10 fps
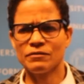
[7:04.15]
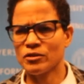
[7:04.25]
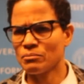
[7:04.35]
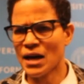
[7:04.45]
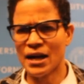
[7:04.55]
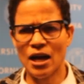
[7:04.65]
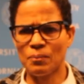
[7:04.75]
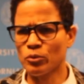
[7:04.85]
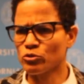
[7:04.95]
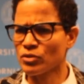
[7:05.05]
if they're bad
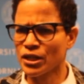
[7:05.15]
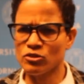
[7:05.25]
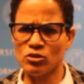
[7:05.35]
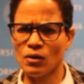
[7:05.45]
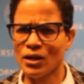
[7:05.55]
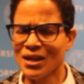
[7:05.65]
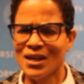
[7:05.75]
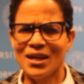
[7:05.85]
apples, right, and so on.